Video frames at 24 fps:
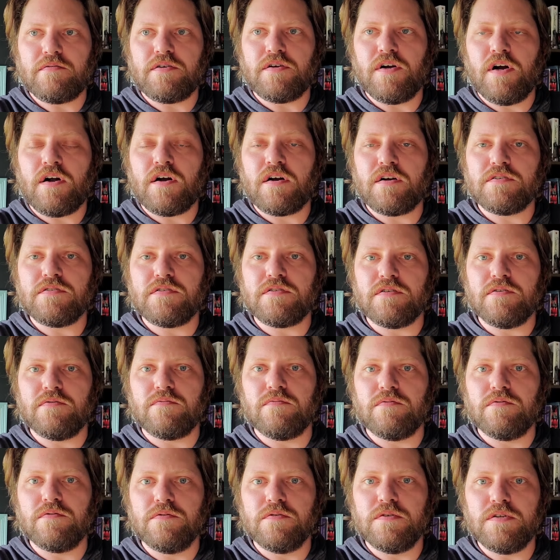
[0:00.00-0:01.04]
guards the
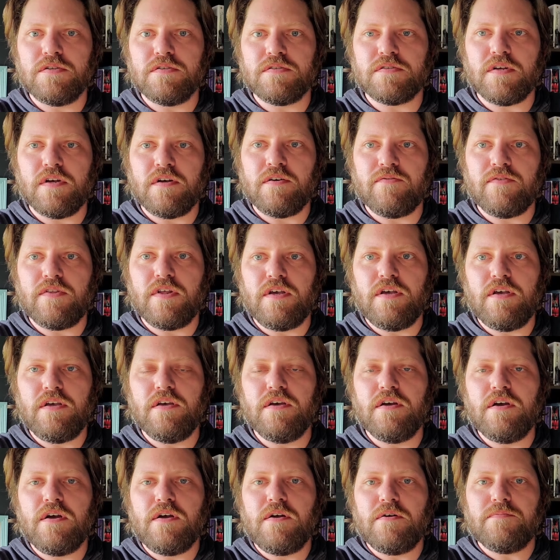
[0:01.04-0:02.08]
ruins of
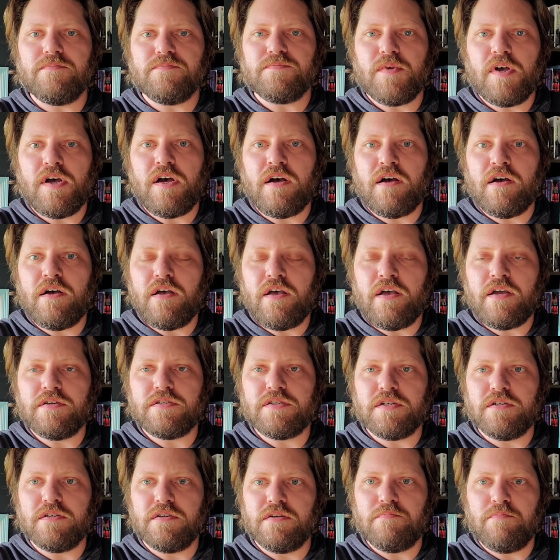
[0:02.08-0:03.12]
the
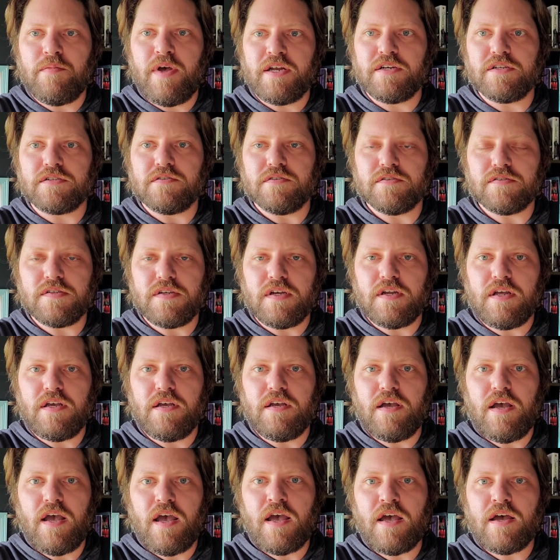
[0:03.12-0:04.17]
ancient magical
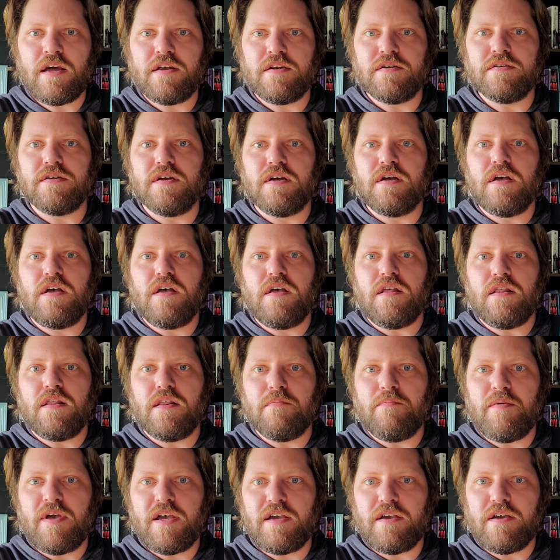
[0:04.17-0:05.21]
city, and
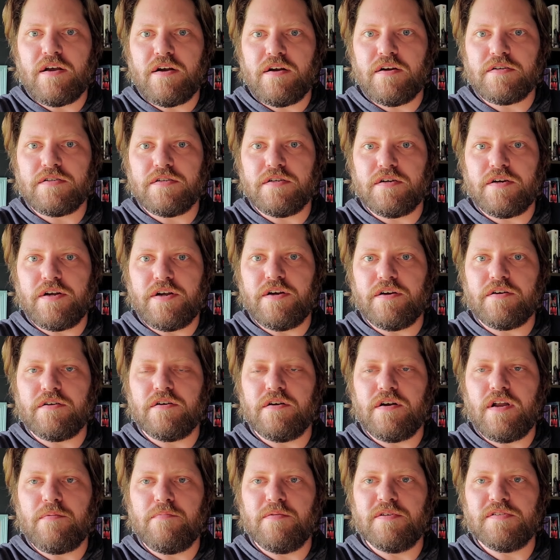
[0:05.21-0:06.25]
the main character here,
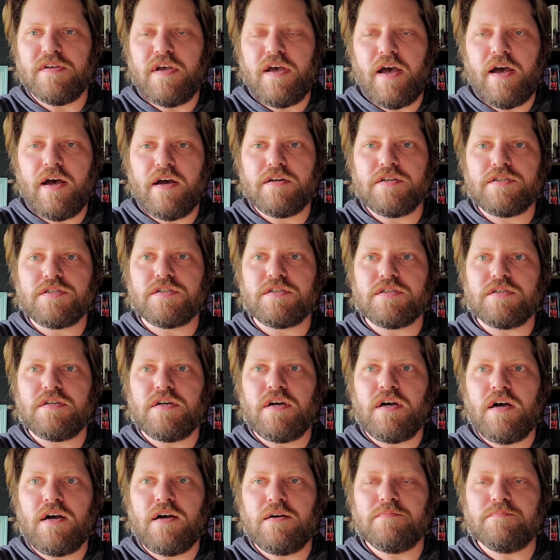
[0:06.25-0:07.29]
her name is Ash.
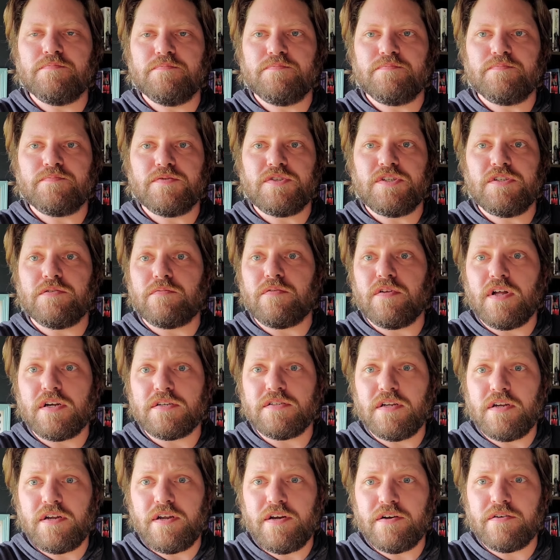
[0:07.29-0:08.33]
She's a
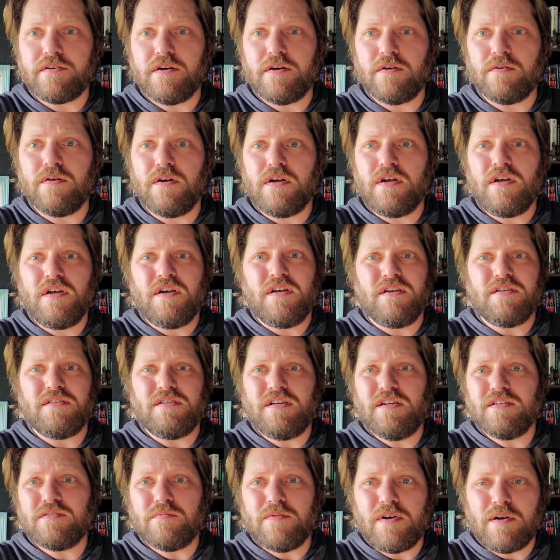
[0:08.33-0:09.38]
reluctant hero.
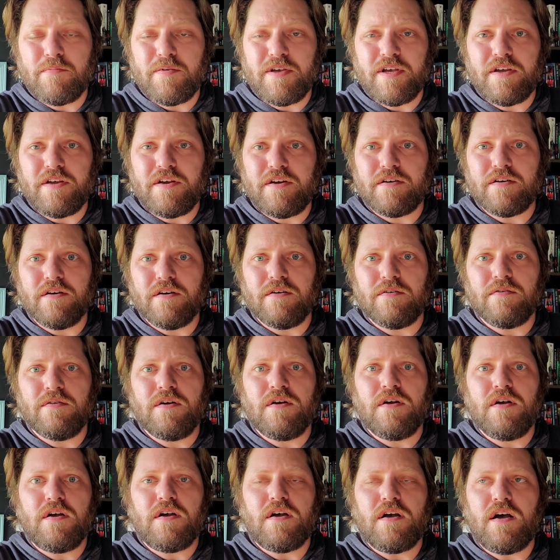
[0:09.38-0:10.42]
She doesn't want to be a hero.